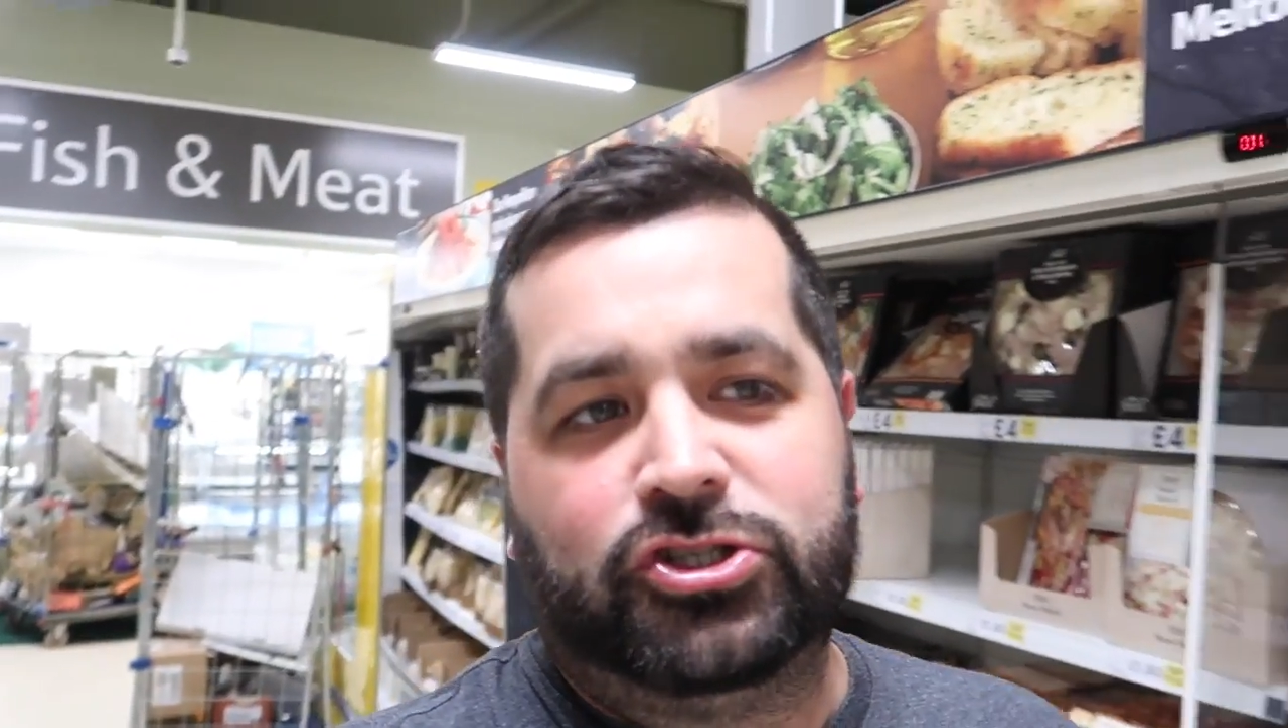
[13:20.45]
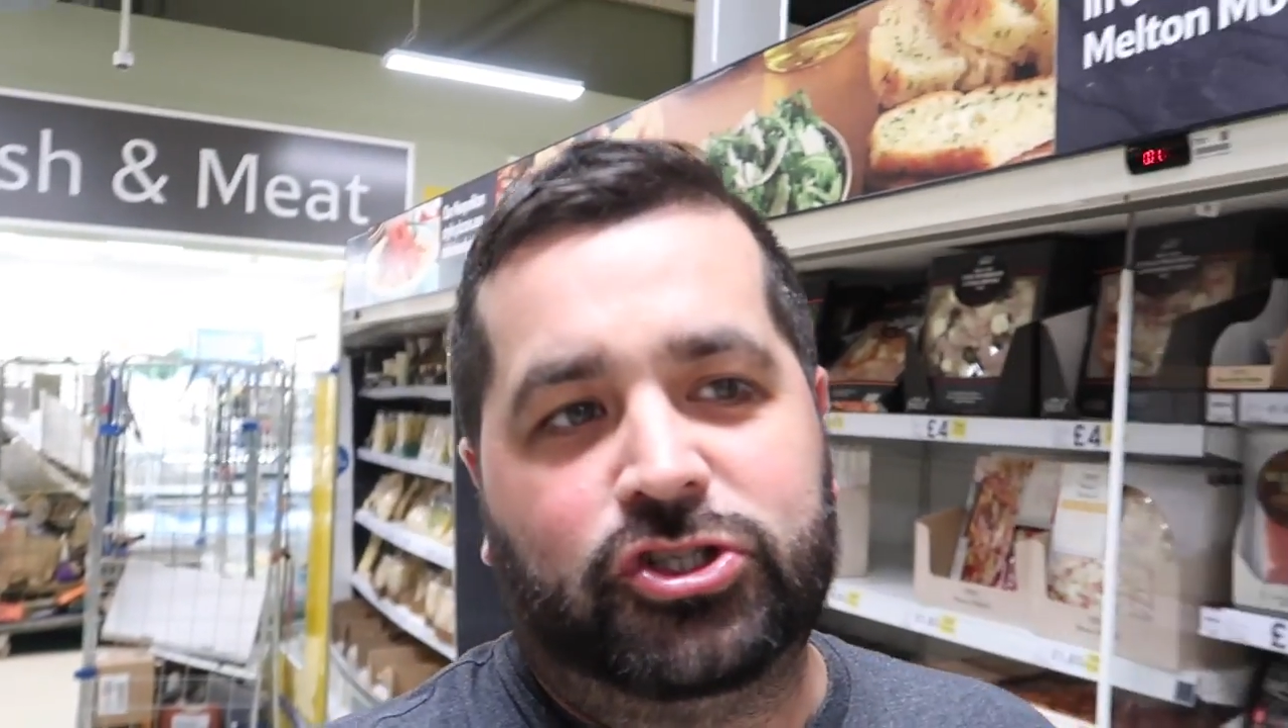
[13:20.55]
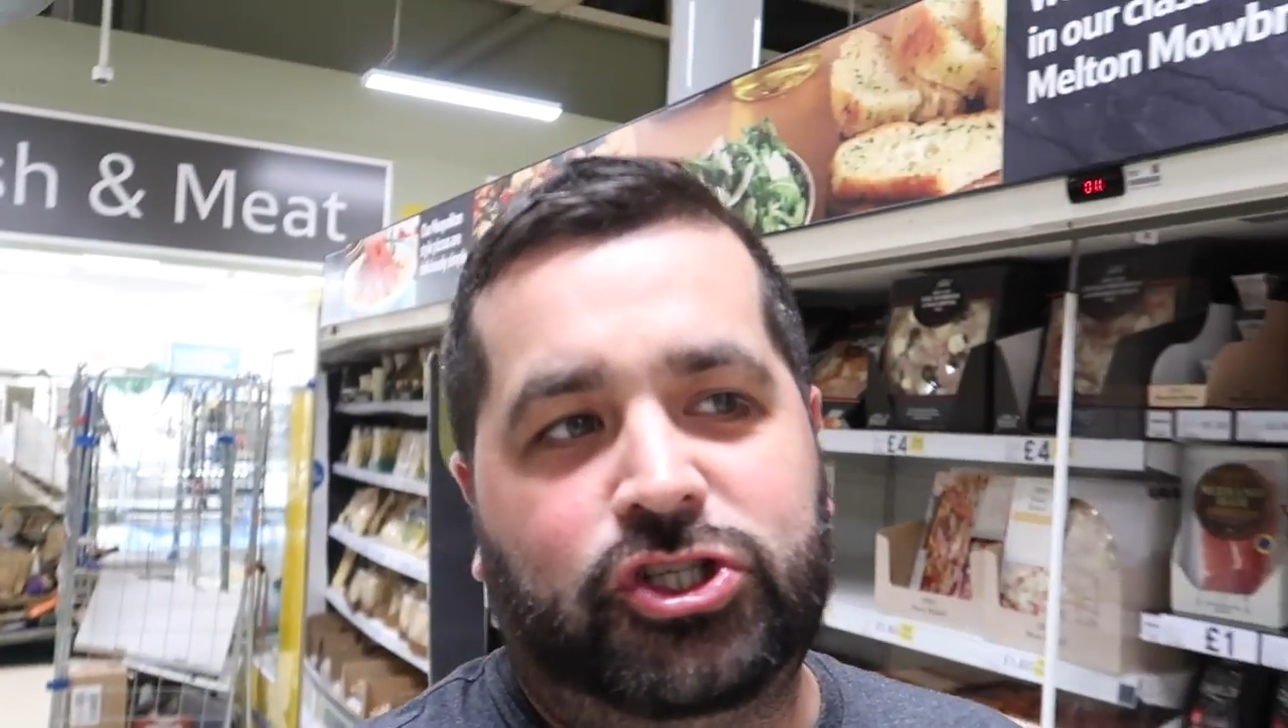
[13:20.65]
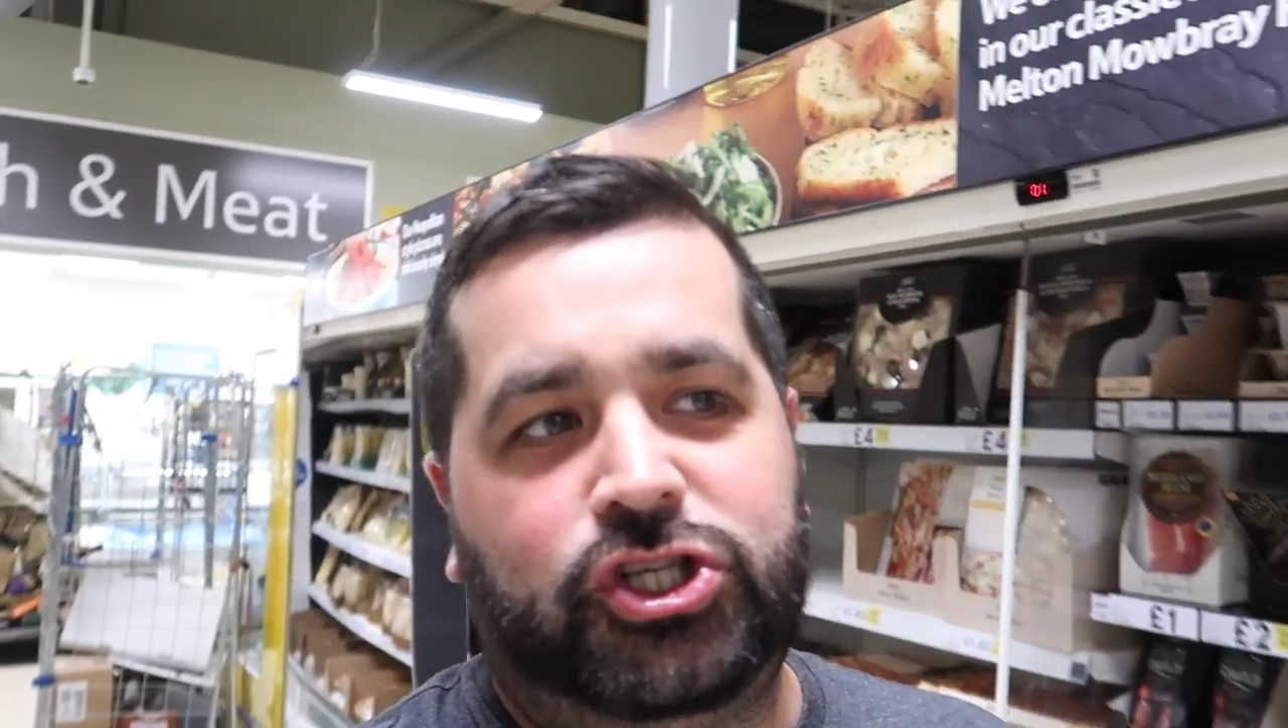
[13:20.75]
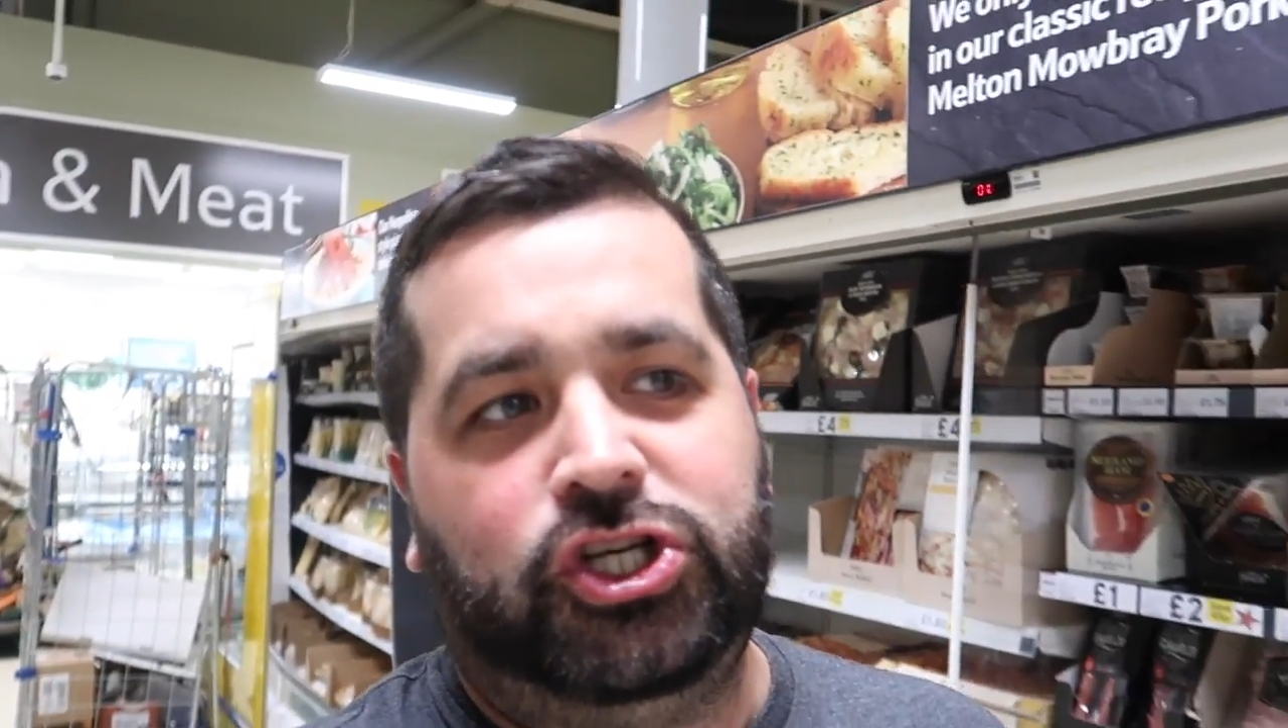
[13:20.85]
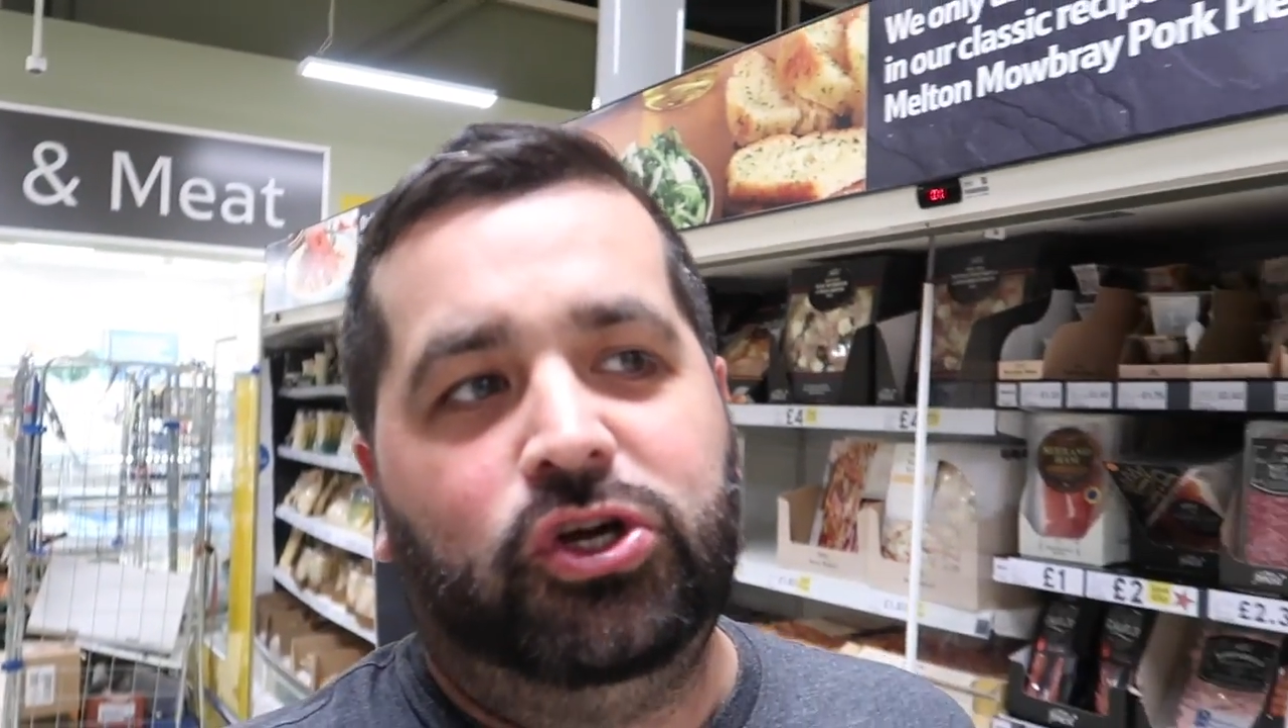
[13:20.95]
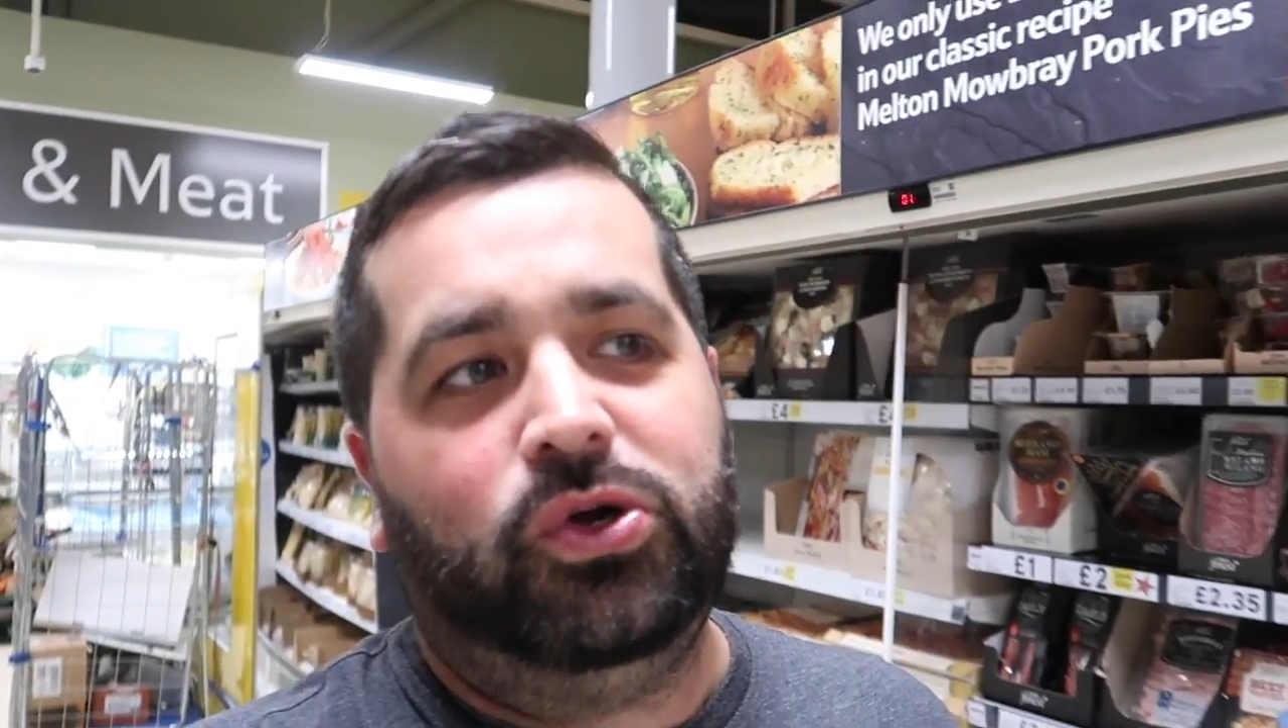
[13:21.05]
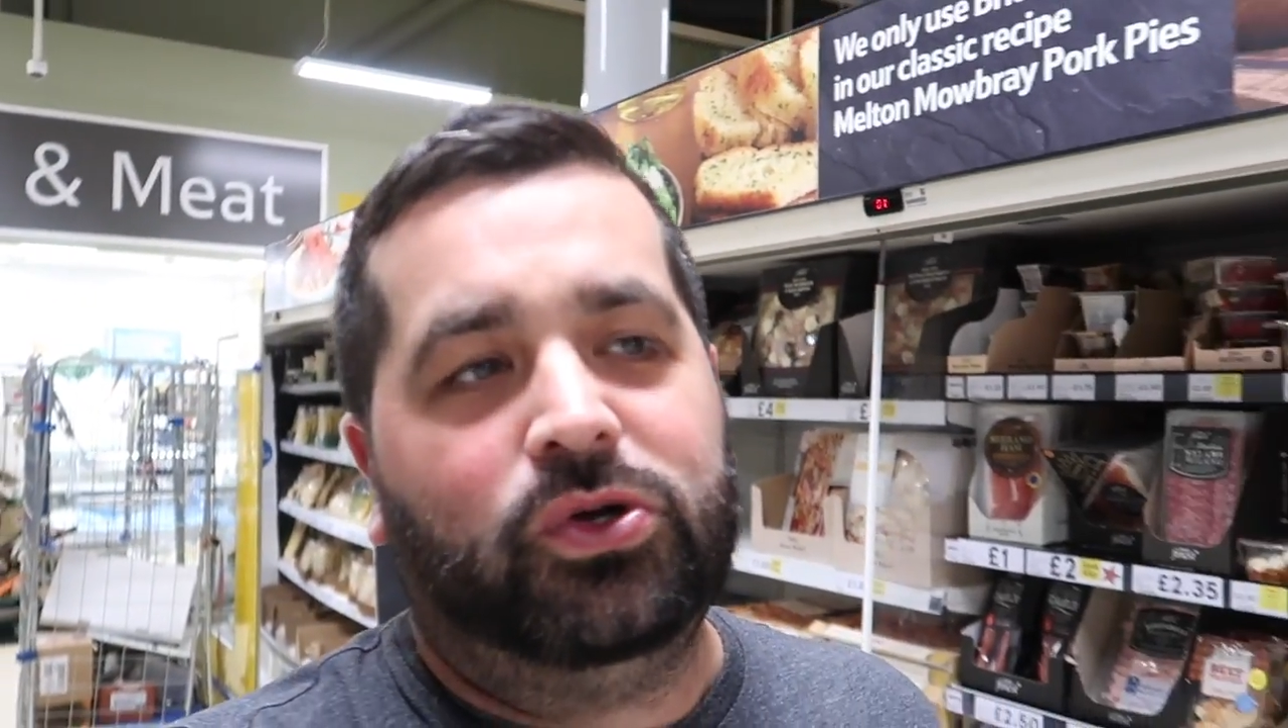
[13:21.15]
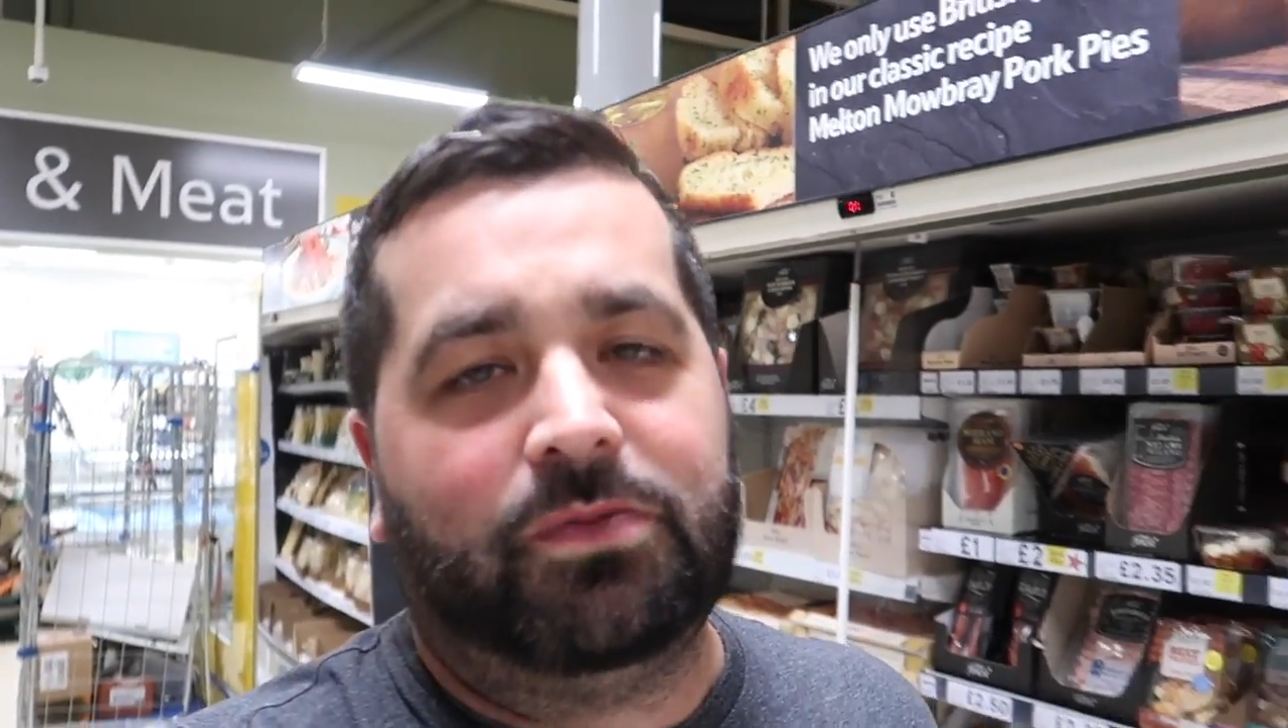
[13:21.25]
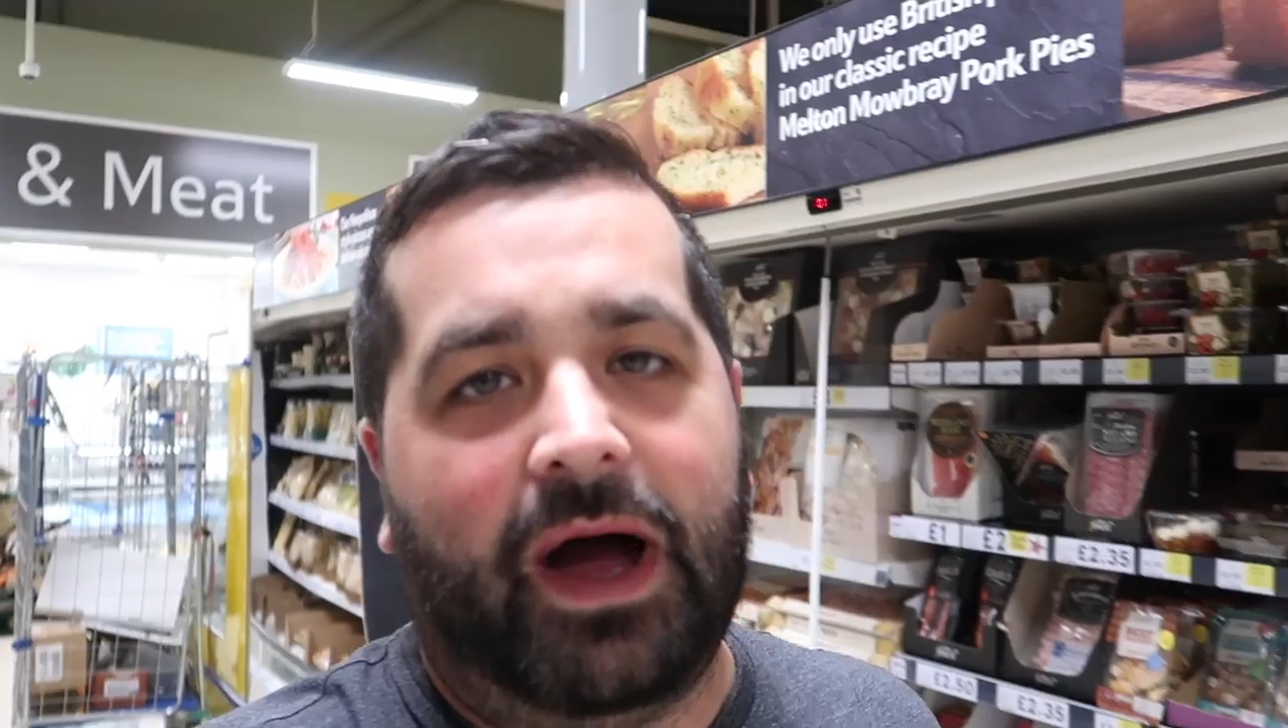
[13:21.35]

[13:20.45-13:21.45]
just chewed